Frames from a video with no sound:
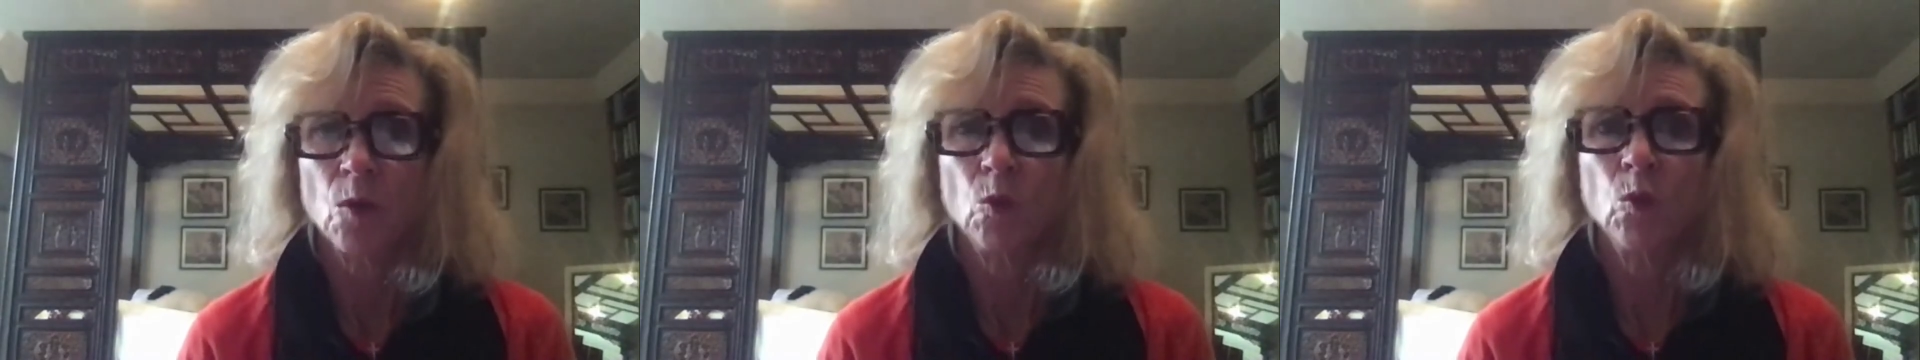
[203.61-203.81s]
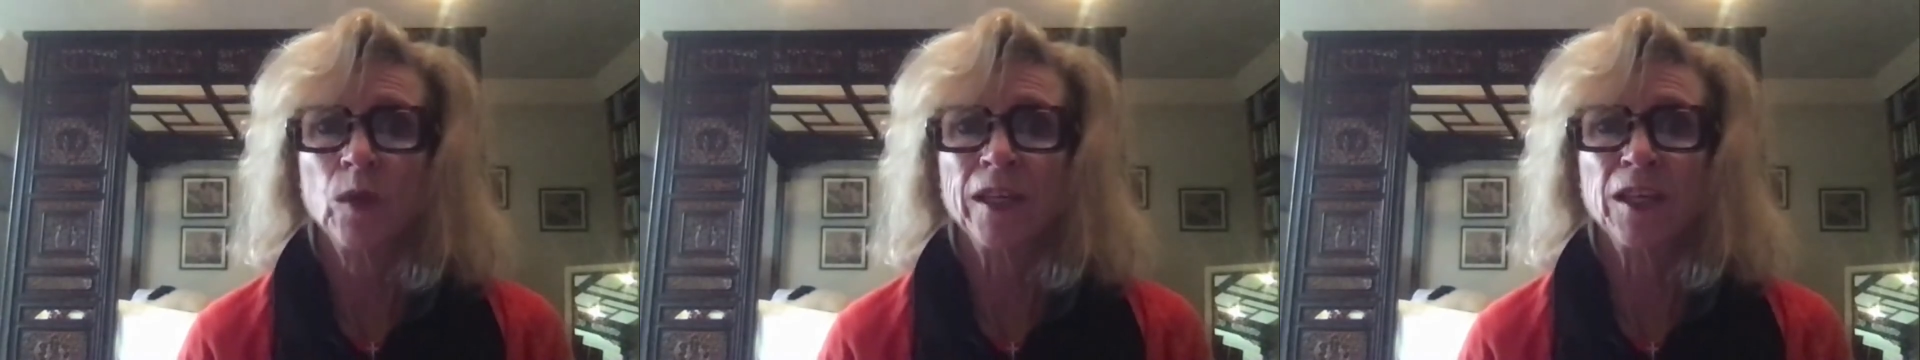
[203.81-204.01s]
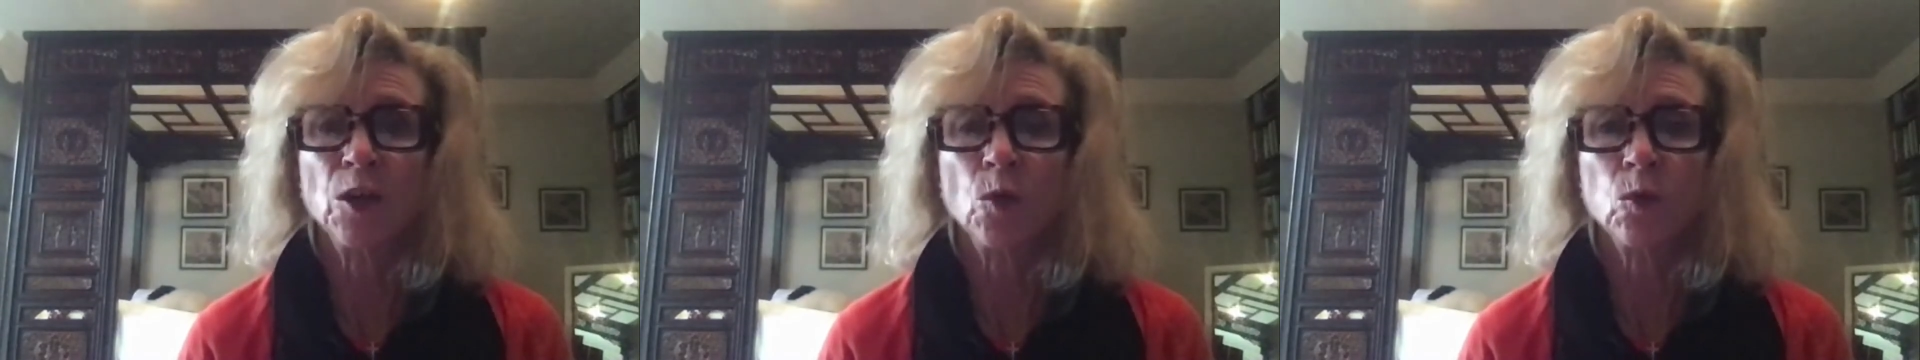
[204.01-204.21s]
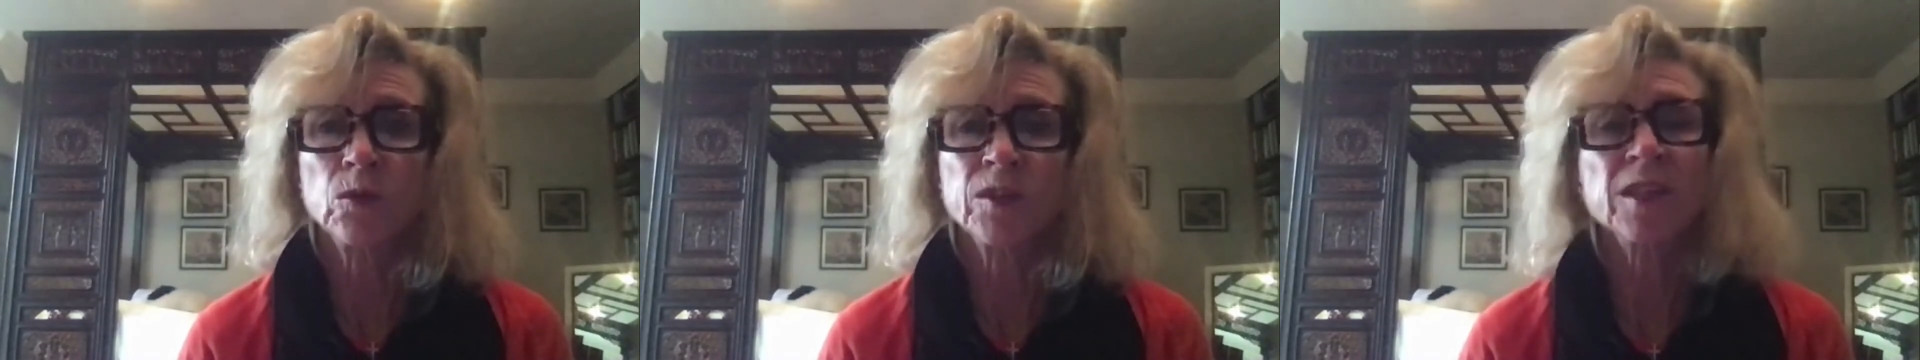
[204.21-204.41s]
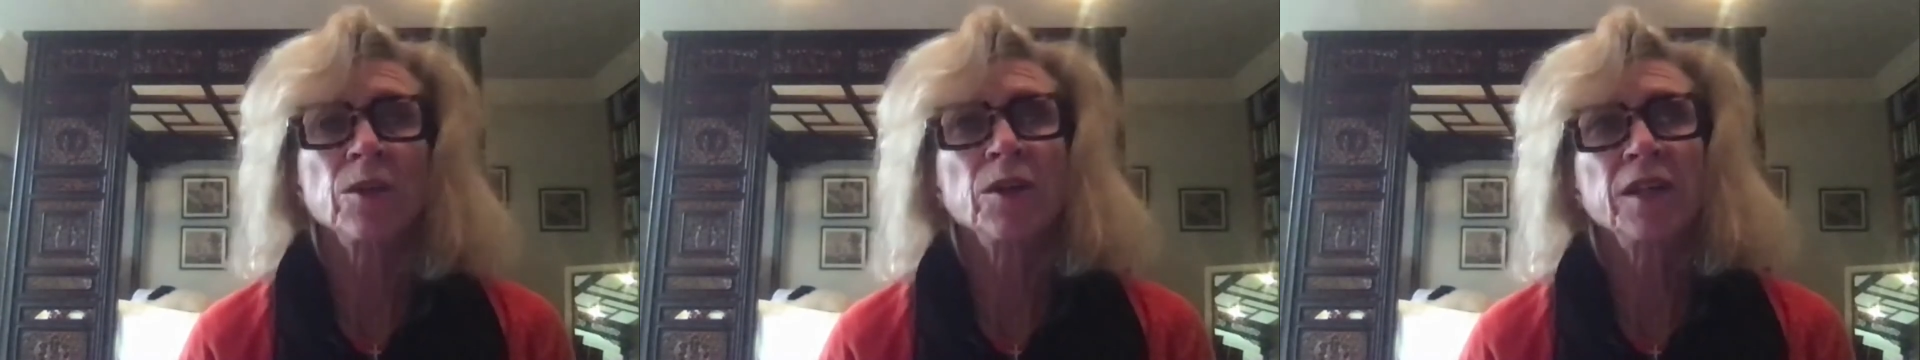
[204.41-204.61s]
We
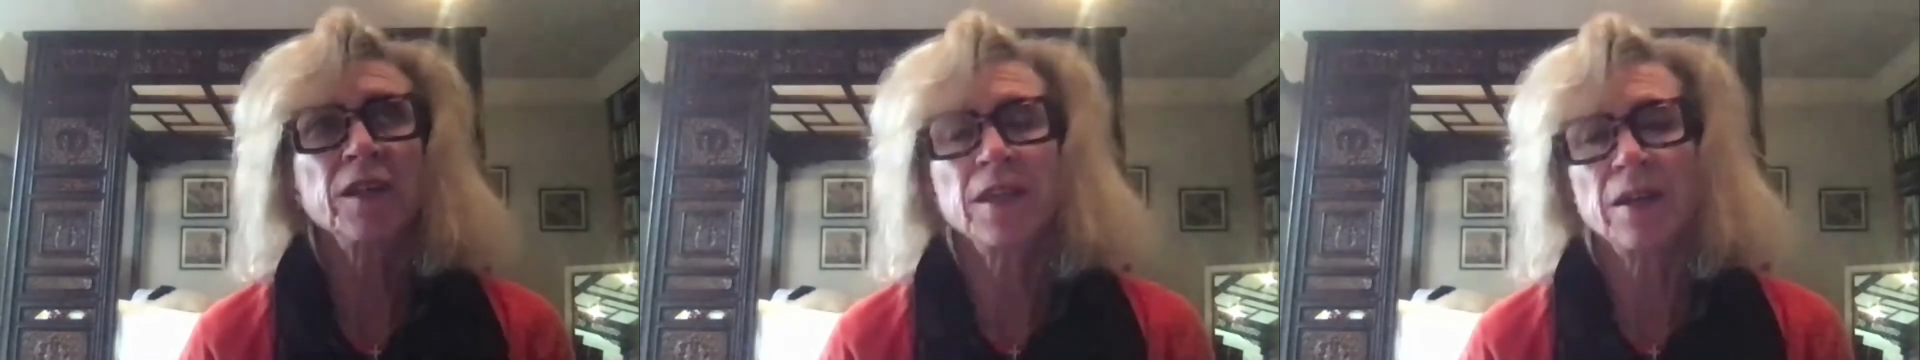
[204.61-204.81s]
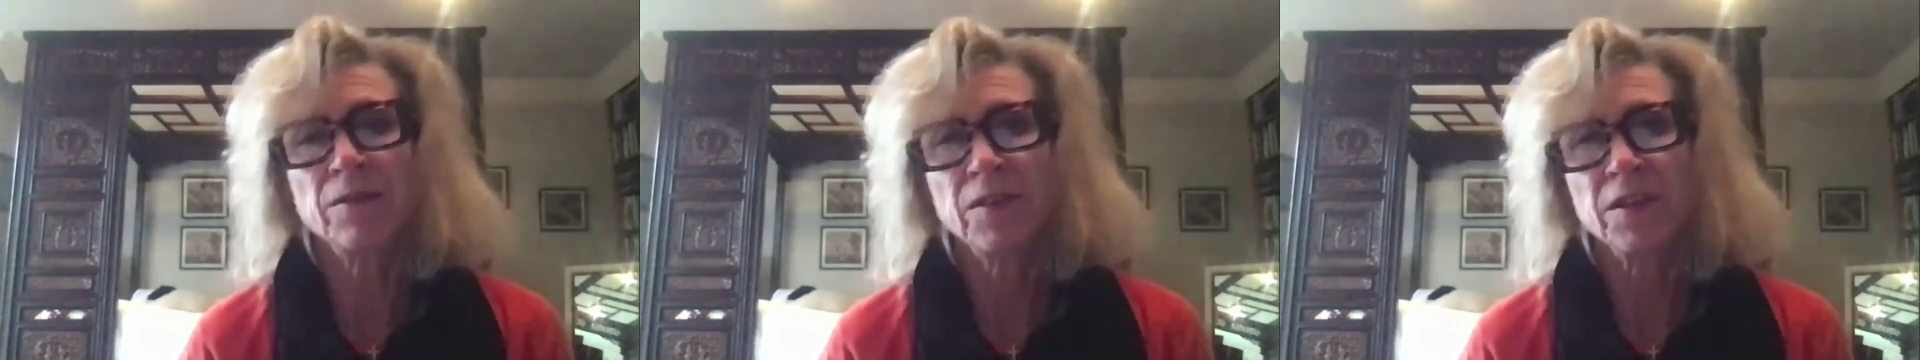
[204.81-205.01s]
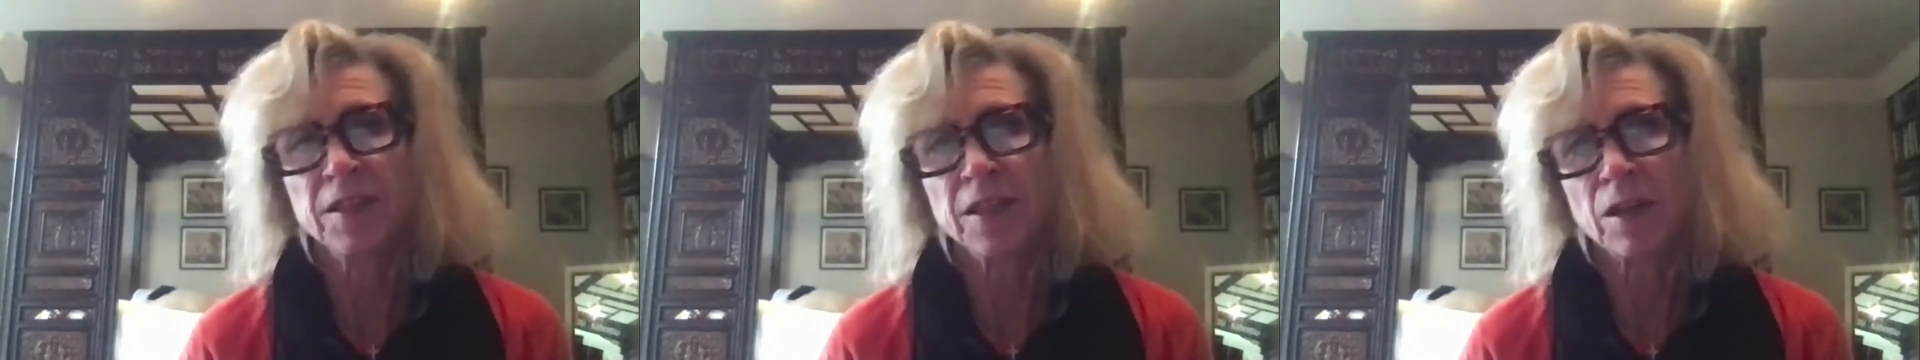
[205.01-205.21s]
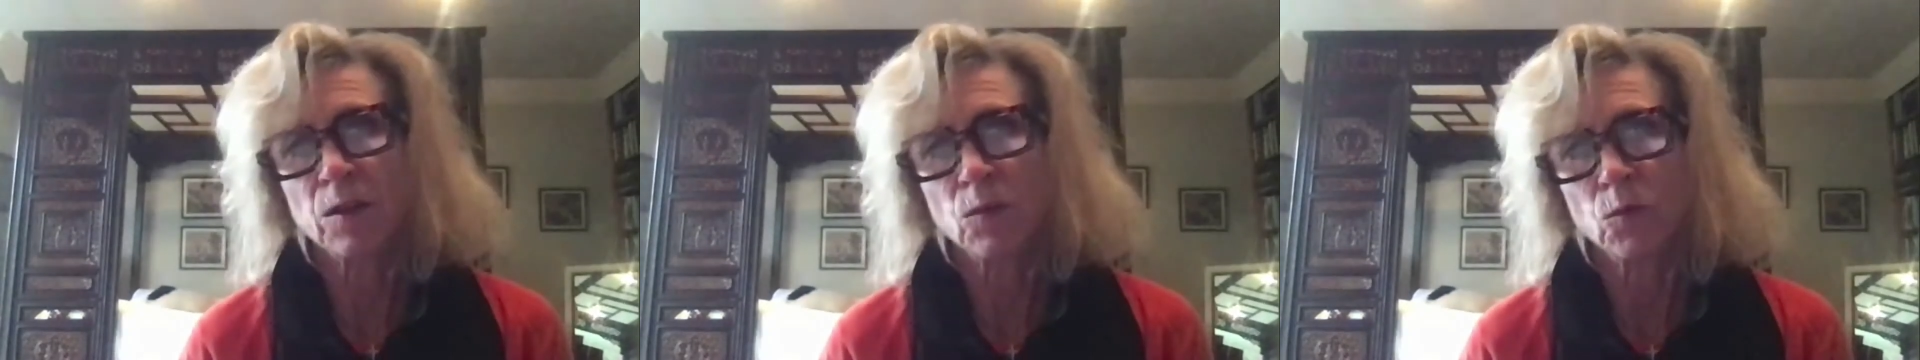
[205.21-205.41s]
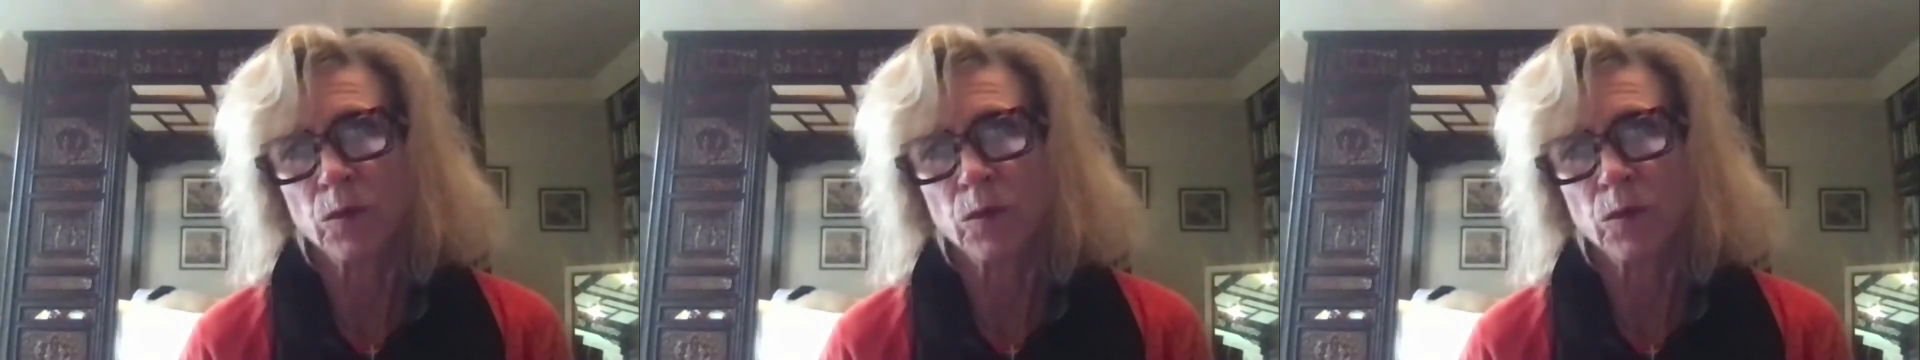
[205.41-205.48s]
also had never dealt